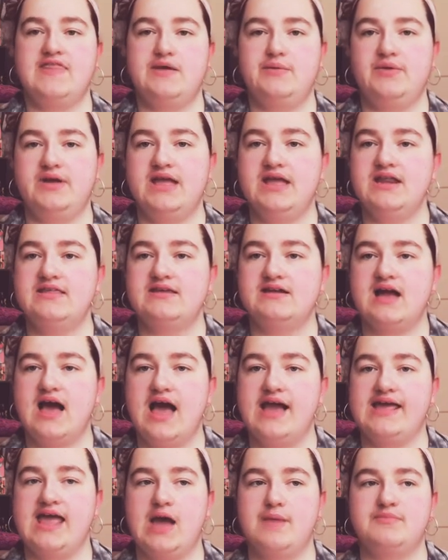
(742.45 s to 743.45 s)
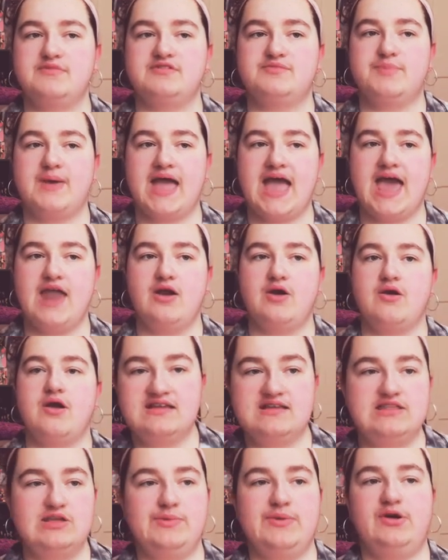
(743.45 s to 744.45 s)
They will get into Kageyama's pattern
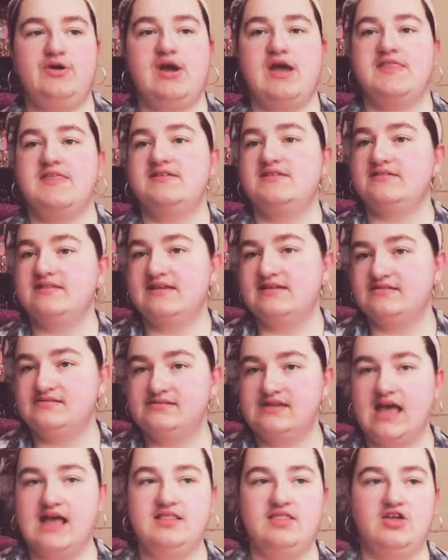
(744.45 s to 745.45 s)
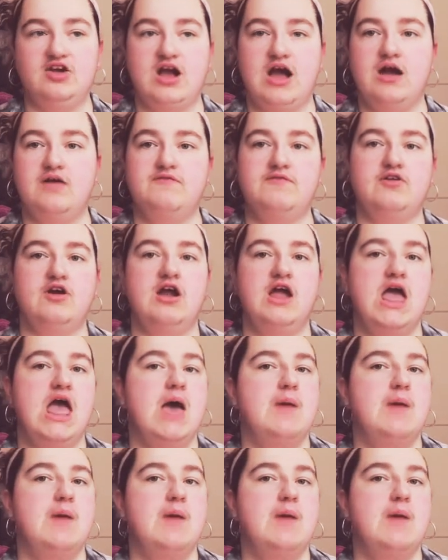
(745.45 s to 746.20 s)
and they'll be, okay, this is his set, look out for it.